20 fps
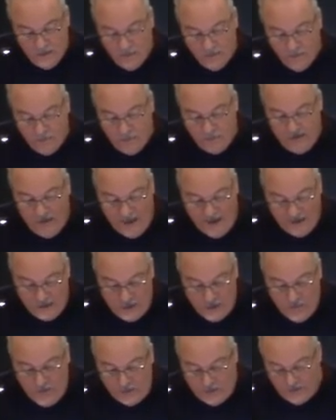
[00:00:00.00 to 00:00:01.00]
but I
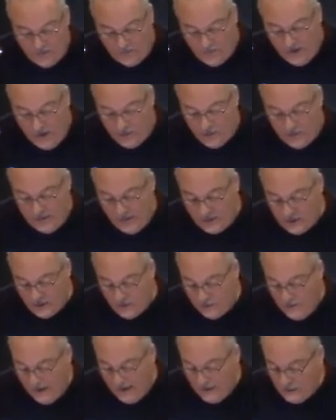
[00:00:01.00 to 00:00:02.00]
do as the Father has
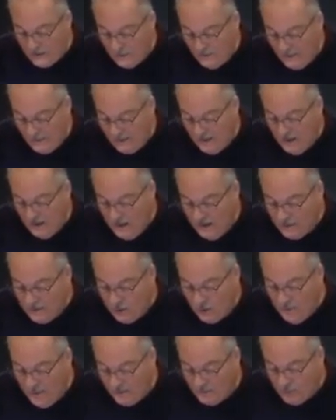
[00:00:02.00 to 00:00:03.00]
commanded me,
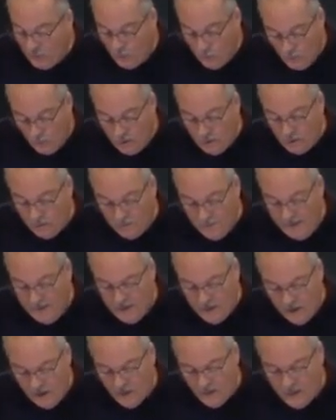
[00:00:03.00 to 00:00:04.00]
so that the world may
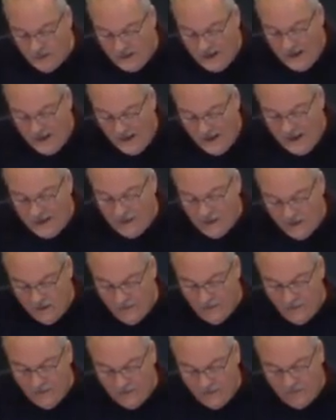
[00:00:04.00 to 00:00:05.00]
know that I
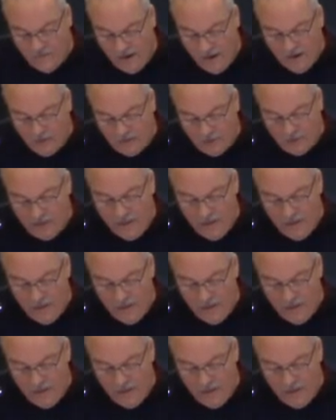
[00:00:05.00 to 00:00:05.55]
love the Father.